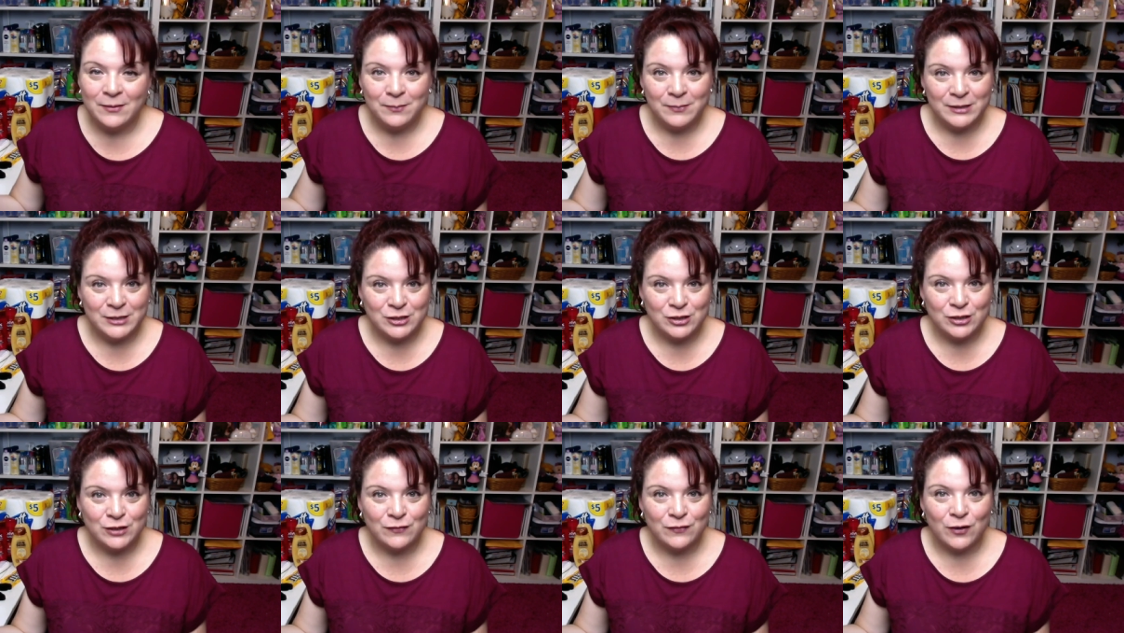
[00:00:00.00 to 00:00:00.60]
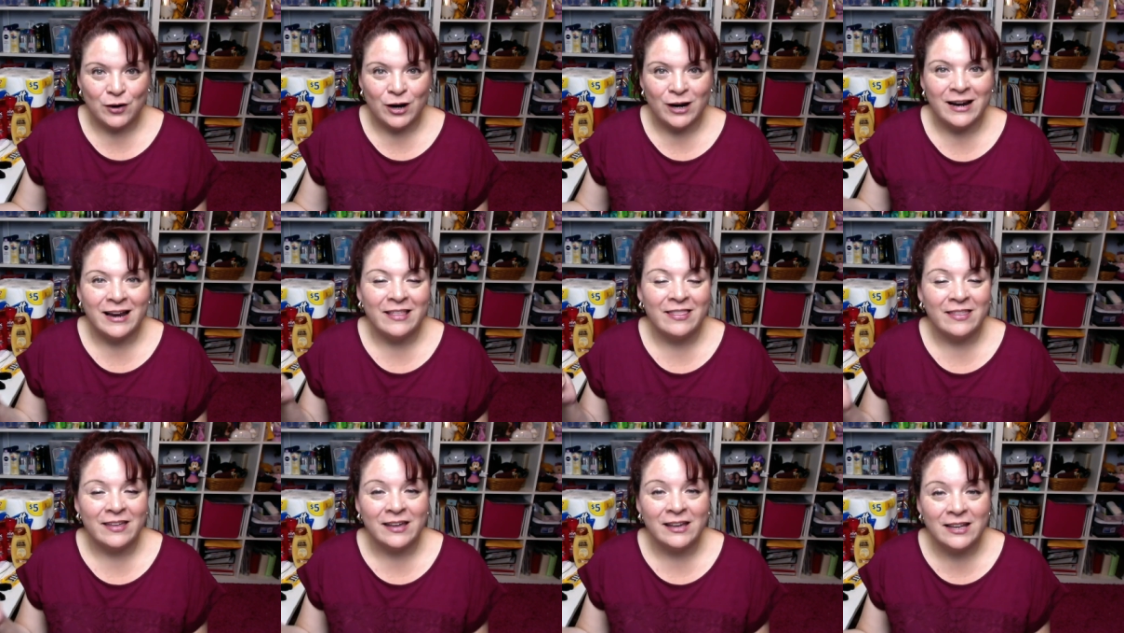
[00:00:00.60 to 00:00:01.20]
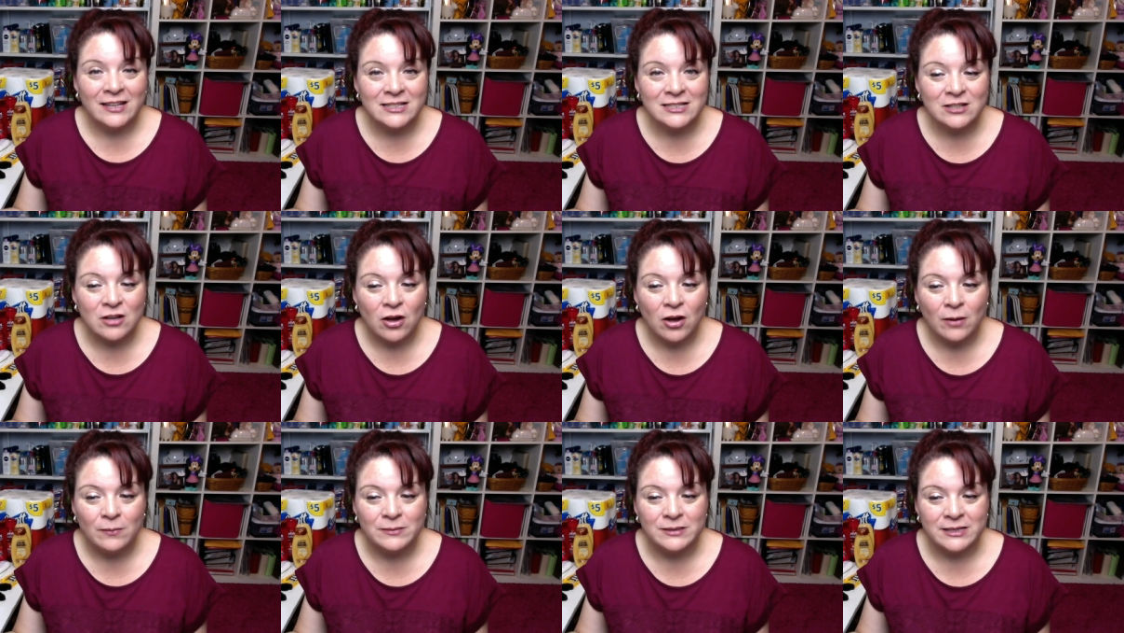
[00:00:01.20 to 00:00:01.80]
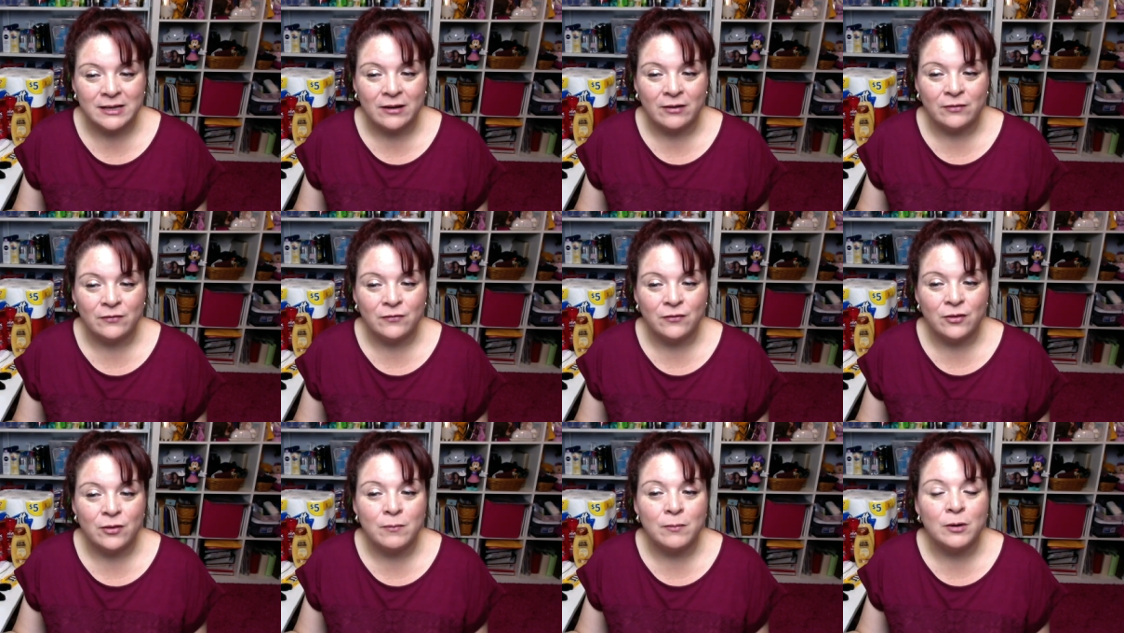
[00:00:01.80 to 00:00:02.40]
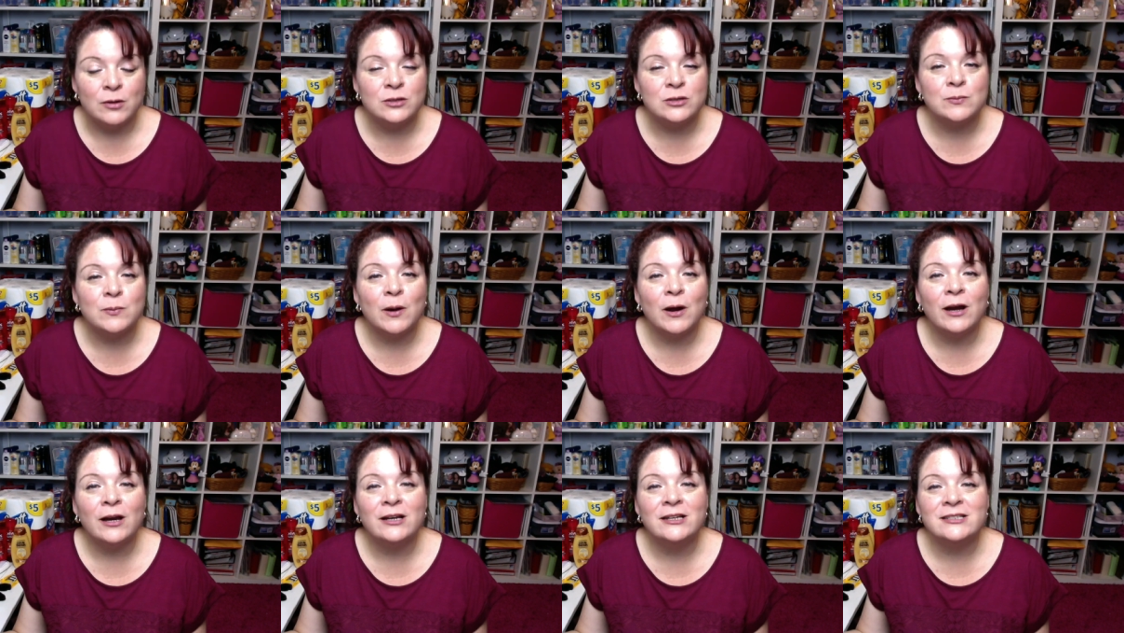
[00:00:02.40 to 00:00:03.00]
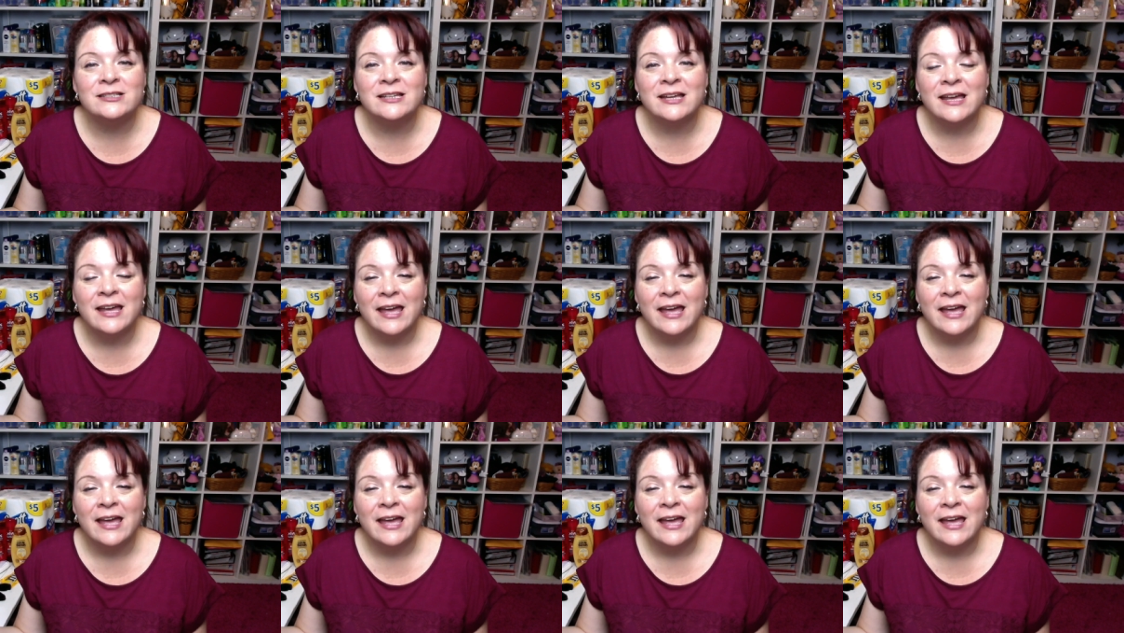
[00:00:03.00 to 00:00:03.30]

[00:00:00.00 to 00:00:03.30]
Mister Lavar, I think, has calmed down for the most part.